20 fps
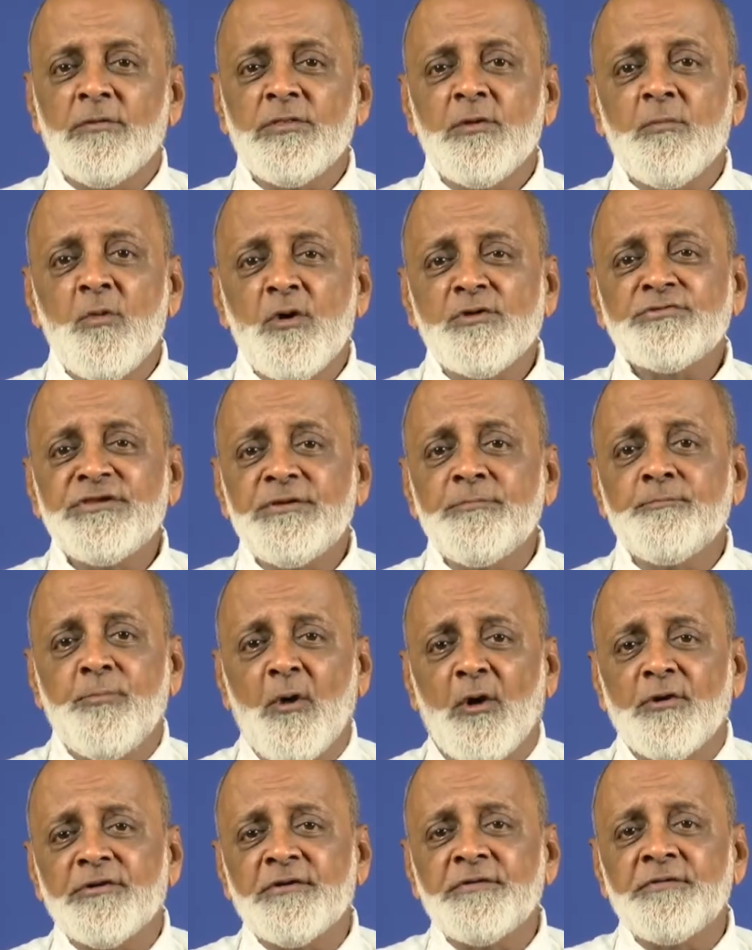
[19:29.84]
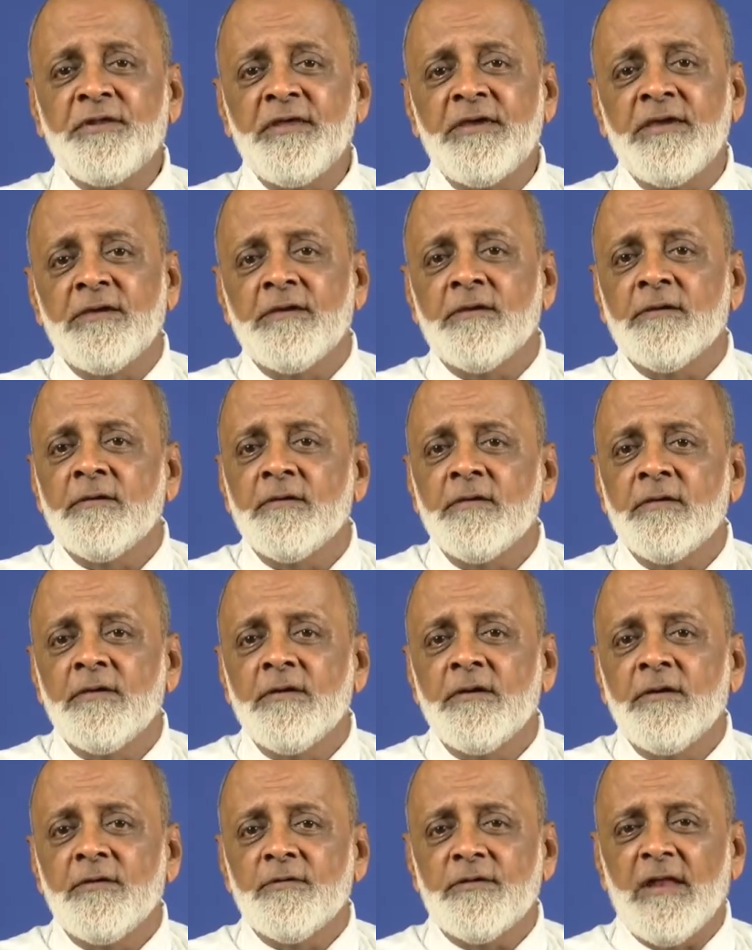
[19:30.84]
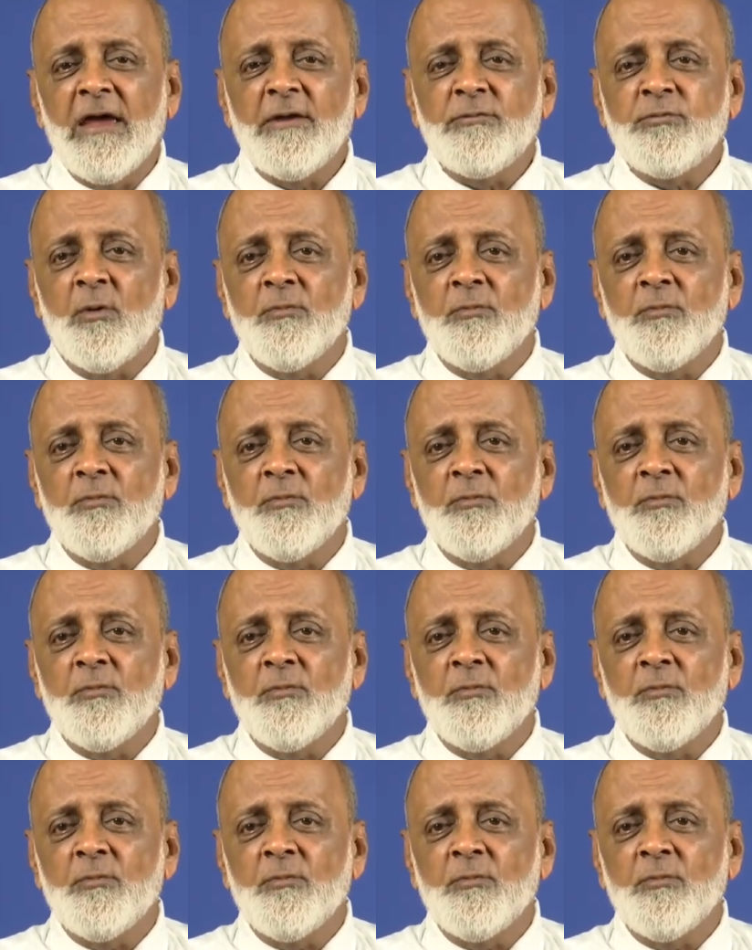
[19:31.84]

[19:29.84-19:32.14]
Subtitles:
of the most important things, right